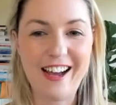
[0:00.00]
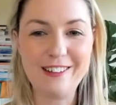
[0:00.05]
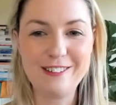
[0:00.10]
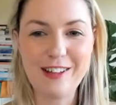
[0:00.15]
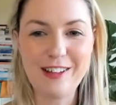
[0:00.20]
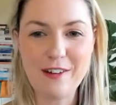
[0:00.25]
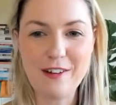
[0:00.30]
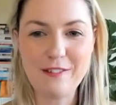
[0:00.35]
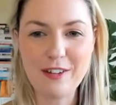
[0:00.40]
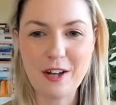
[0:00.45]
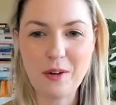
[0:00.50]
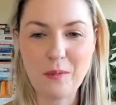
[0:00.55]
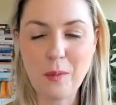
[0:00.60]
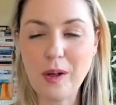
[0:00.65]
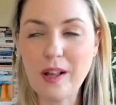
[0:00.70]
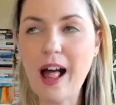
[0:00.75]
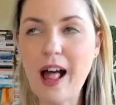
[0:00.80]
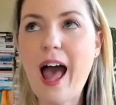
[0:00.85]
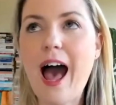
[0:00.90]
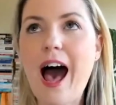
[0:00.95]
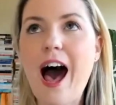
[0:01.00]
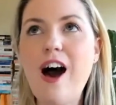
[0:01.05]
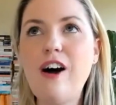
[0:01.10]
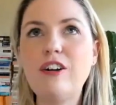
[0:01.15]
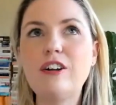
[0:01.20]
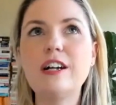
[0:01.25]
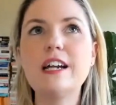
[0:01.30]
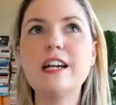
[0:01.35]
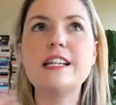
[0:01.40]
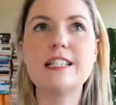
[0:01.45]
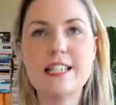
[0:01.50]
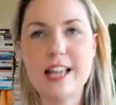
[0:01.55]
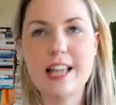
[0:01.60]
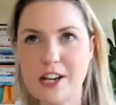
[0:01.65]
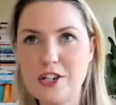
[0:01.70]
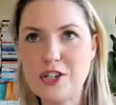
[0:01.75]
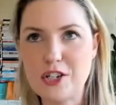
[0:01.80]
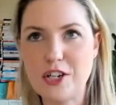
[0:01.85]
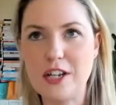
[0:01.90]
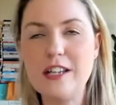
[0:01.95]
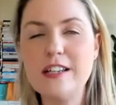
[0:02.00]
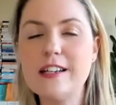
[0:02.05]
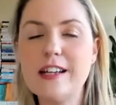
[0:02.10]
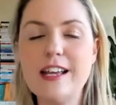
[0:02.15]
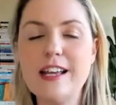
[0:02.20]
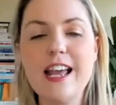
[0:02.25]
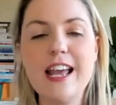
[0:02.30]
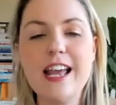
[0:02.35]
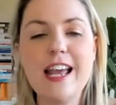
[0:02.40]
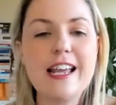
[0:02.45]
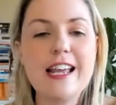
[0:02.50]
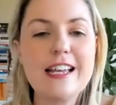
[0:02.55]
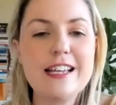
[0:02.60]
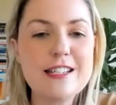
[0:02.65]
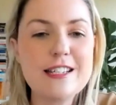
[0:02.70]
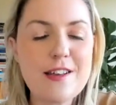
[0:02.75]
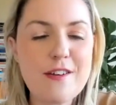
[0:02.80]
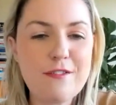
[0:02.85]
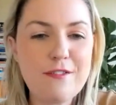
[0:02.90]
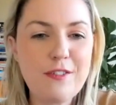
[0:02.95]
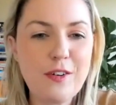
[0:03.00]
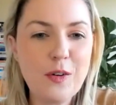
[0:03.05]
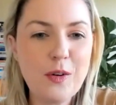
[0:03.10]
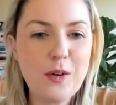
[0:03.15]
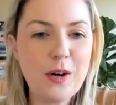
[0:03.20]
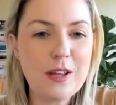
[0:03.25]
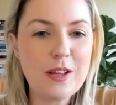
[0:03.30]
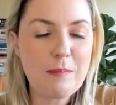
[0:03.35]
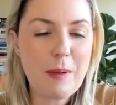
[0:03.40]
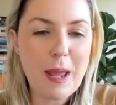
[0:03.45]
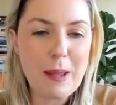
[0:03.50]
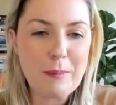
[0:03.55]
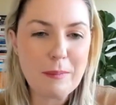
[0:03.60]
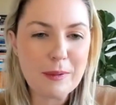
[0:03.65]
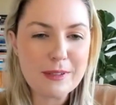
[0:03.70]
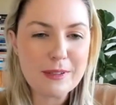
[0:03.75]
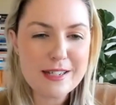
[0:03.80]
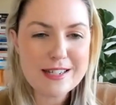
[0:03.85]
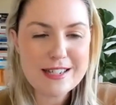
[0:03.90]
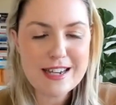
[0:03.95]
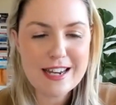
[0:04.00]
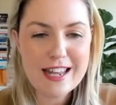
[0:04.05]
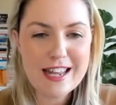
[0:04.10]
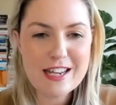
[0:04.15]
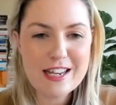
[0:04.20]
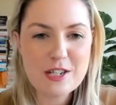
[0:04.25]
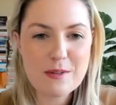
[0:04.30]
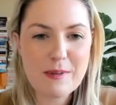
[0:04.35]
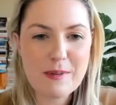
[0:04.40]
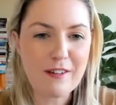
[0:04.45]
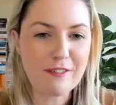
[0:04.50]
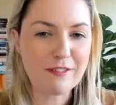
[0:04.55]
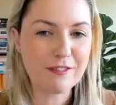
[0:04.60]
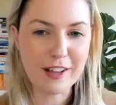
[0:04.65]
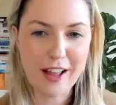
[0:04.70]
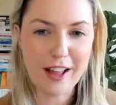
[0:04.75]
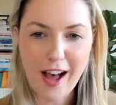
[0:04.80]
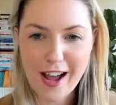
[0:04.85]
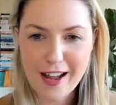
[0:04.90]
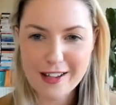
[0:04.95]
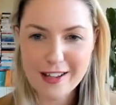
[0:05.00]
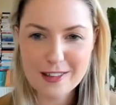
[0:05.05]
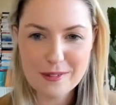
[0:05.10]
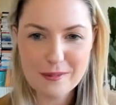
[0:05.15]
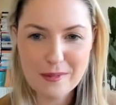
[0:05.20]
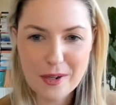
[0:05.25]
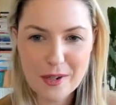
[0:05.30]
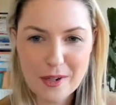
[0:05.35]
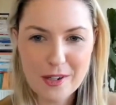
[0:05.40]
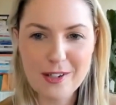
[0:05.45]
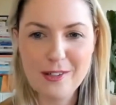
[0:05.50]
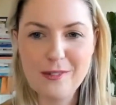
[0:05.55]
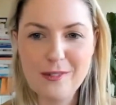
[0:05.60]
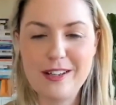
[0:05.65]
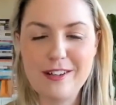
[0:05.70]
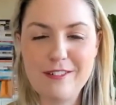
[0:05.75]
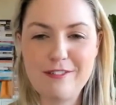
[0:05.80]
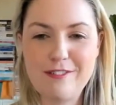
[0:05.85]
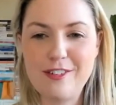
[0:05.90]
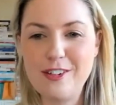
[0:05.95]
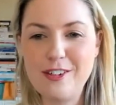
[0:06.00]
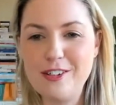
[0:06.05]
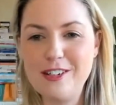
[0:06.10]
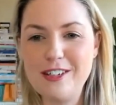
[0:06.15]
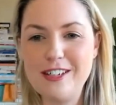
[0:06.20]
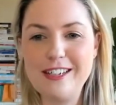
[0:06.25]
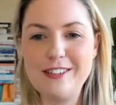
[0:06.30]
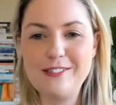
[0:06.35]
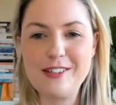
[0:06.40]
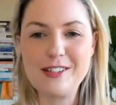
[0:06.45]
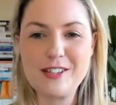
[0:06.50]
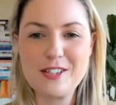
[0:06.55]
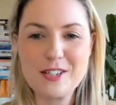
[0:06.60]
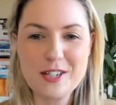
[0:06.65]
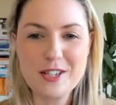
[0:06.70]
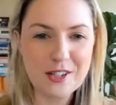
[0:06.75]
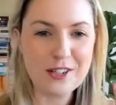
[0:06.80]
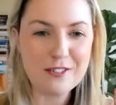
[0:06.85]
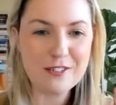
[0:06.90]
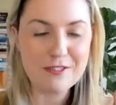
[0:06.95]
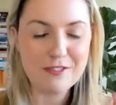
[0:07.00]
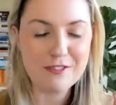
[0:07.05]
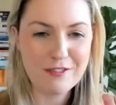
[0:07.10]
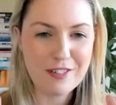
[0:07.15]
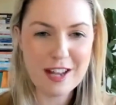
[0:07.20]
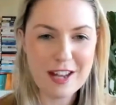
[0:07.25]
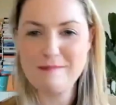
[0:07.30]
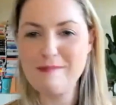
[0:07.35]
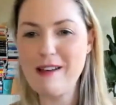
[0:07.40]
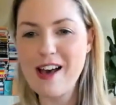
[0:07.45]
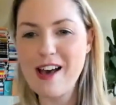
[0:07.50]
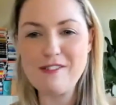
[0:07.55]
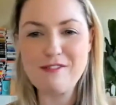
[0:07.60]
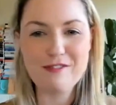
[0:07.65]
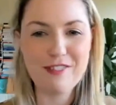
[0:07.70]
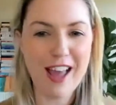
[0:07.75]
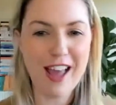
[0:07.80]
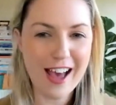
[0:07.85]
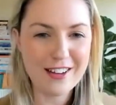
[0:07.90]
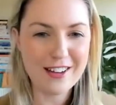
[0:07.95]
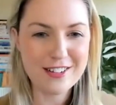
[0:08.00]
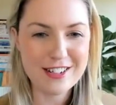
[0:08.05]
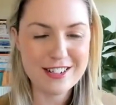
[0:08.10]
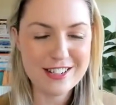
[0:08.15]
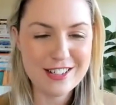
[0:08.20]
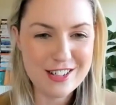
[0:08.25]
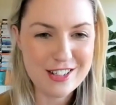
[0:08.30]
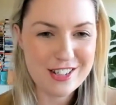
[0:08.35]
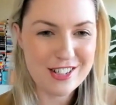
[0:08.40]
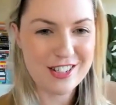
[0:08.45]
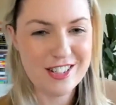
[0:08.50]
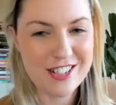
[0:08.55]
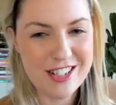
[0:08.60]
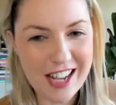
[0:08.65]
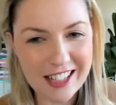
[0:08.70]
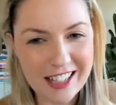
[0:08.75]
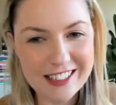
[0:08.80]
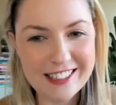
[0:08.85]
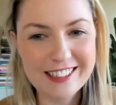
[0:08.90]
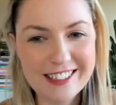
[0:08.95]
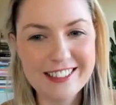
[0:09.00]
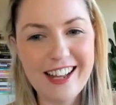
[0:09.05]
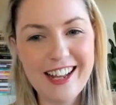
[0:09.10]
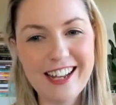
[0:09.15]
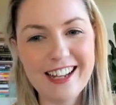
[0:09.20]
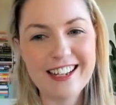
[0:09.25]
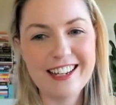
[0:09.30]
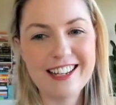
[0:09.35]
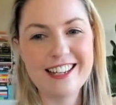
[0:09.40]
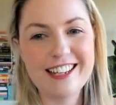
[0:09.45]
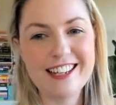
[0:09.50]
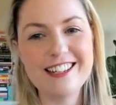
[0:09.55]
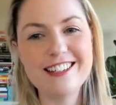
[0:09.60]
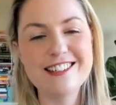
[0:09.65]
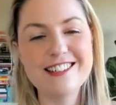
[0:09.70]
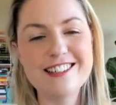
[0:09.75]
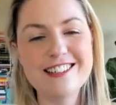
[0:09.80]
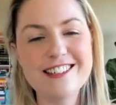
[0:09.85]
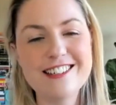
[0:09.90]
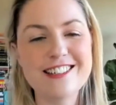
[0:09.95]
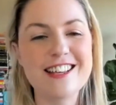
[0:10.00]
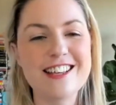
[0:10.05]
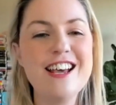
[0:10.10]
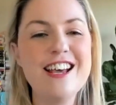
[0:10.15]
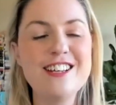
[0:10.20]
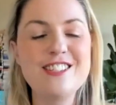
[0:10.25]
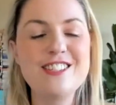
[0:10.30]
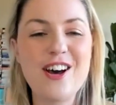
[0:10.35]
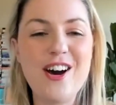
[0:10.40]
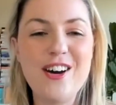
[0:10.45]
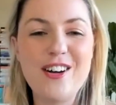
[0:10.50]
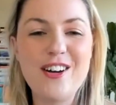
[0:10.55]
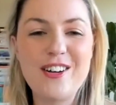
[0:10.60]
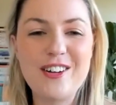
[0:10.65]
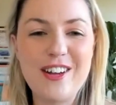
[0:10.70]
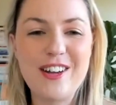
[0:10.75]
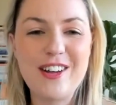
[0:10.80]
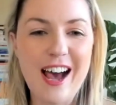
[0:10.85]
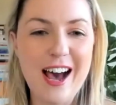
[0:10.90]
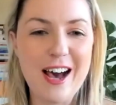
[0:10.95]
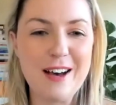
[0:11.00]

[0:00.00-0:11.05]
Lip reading: I love it. Well, our intention is for people listening in to be a fly on the wall with two female founders, just telling it like it is. So